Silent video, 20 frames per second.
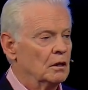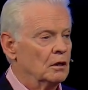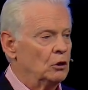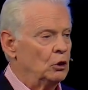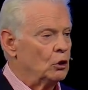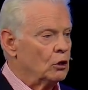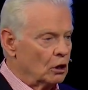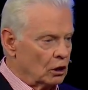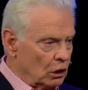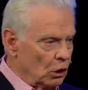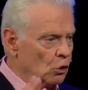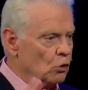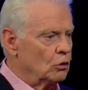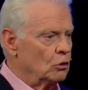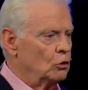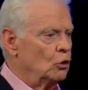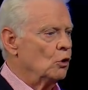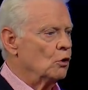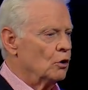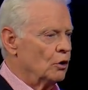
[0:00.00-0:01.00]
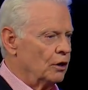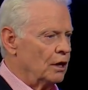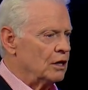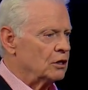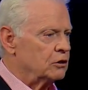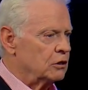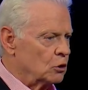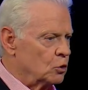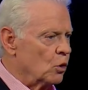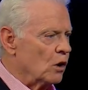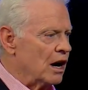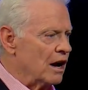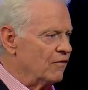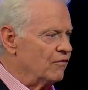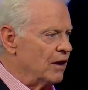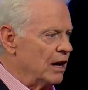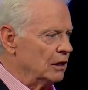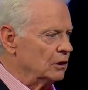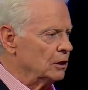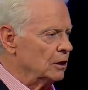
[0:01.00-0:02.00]
you can go Google this. That's where I
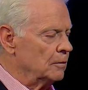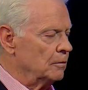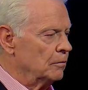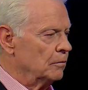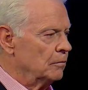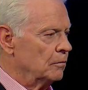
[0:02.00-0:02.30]
found it.